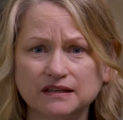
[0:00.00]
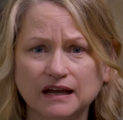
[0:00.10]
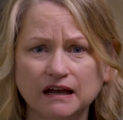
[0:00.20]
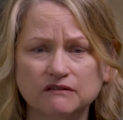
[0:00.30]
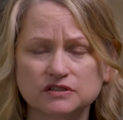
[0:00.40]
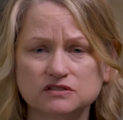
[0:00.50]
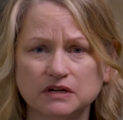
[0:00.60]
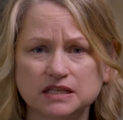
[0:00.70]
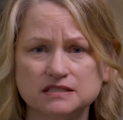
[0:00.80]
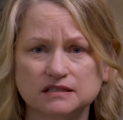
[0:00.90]
the average
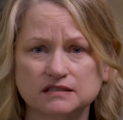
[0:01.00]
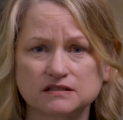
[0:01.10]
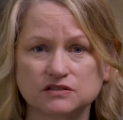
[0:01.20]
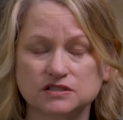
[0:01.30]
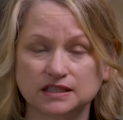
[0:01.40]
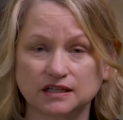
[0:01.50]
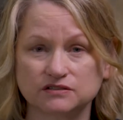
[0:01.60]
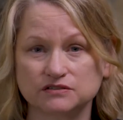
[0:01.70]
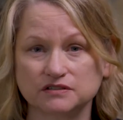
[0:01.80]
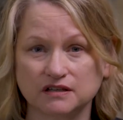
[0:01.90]
rent is
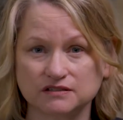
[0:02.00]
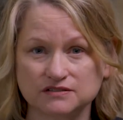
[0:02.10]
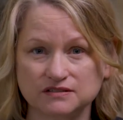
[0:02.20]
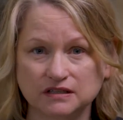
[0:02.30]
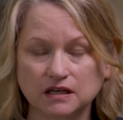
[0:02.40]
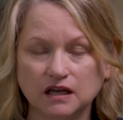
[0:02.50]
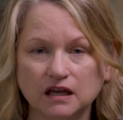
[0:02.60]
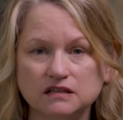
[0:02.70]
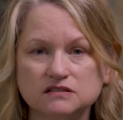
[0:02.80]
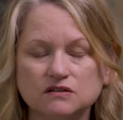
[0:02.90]
$1,300.
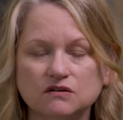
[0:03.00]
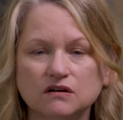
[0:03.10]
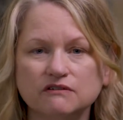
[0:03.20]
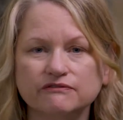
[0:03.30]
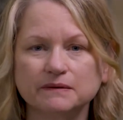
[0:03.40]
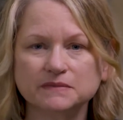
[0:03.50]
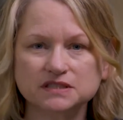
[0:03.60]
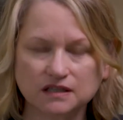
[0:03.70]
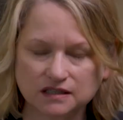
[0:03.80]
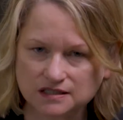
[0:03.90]
And so a family's
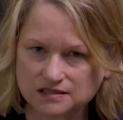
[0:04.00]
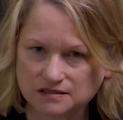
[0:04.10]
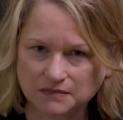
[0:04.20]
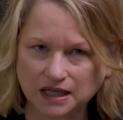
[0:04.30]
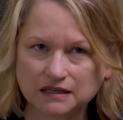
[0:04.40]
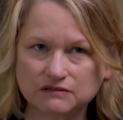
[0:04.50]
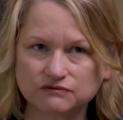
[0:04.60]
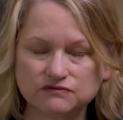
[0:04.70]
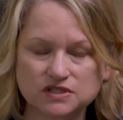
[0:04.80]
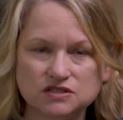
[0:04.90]
going to need to make
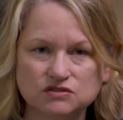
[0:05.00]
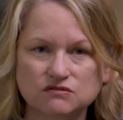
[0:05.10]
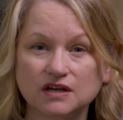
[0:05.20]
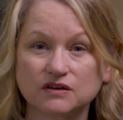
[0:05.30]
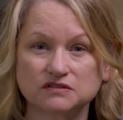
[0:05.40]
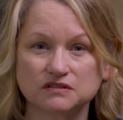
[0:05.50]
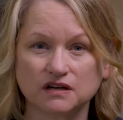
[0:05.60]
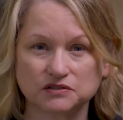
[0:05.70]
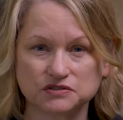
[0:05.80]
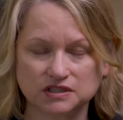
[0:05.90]

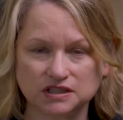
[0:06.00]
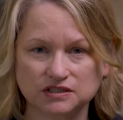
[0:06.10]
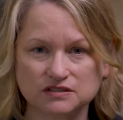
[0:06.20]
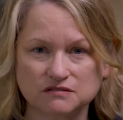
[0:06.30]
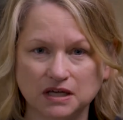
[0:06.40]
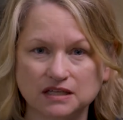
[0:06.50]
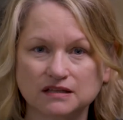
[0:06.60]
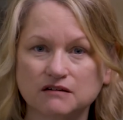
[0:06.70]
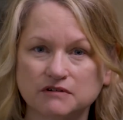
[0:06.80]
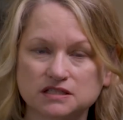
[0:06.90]
$52,000 a year to make
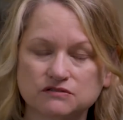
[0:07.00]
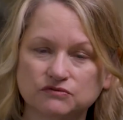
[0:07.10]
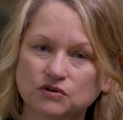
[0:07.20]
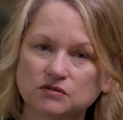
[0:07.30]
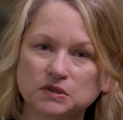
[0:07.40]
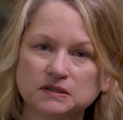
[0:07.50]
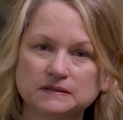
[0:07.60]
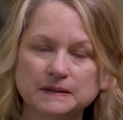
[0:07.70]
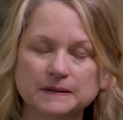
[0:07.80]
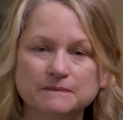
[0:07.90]
that rent affordable.
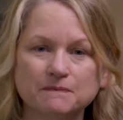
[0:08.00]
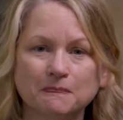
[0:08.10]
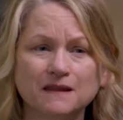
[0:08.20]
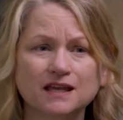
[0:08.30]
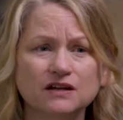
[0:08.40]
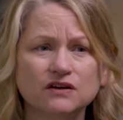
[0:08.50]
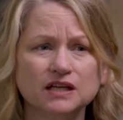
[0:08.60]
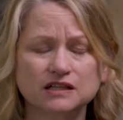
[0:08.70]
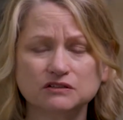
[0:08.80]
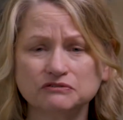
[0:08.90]
Here at
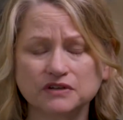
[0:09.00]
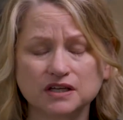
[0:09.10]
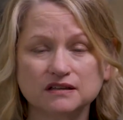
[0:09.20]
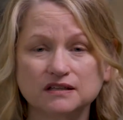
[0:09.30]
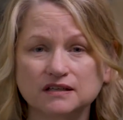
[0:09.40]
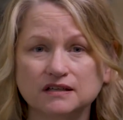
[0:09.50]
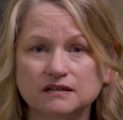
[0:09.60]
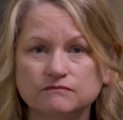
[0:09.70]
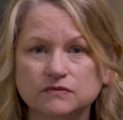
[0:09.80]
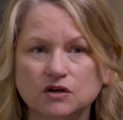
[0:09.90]
Interfaith,
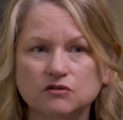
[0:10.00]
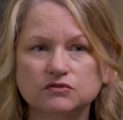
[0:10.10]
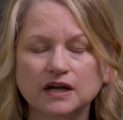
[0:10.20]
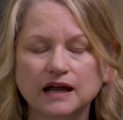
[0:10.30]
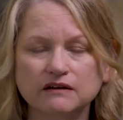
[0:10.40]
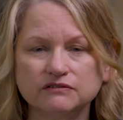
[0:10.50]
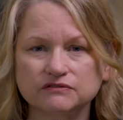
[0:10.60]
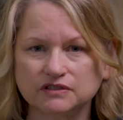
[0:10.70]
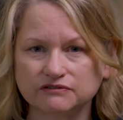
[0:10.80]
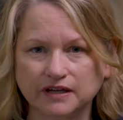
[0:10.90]
over half
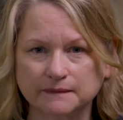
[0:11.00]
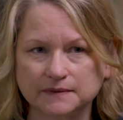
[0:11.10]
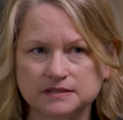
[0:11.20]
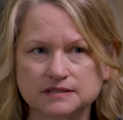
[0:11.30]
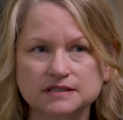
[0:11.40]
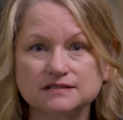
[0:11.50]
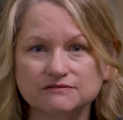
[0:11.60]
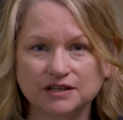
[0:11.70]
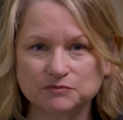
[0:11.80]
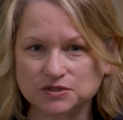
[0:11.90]
of our families,
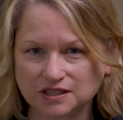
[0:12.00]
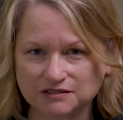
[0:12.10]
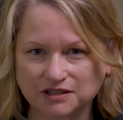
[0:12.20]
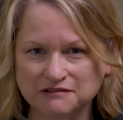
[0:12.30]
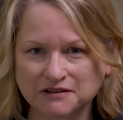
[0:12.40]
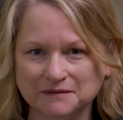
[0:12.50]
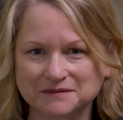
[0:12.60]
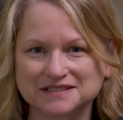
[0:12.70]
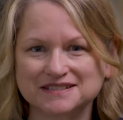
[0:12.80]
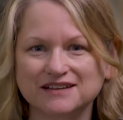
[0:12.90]
65% of our
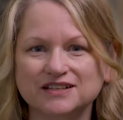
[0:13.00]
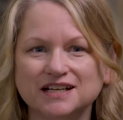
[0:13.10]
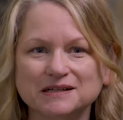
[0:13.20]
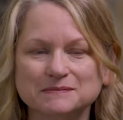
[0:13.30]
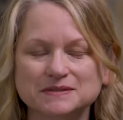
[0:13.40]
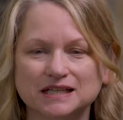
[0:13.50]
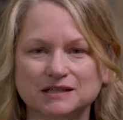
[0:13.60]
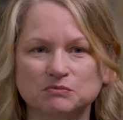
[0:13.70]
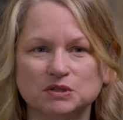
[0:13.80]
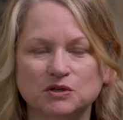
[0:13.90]
families, have incomes that
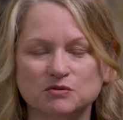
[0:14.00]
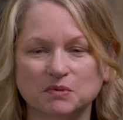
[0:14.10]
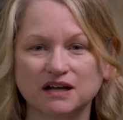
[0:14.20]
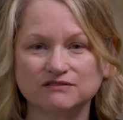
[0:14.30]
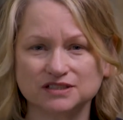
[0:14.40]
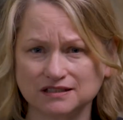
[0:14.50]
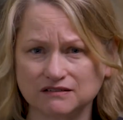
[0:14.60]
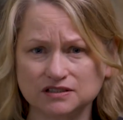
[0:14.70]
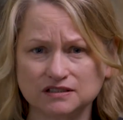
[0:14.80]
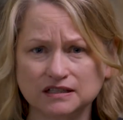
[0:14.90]
are below the poverty
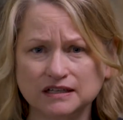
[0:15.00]
level.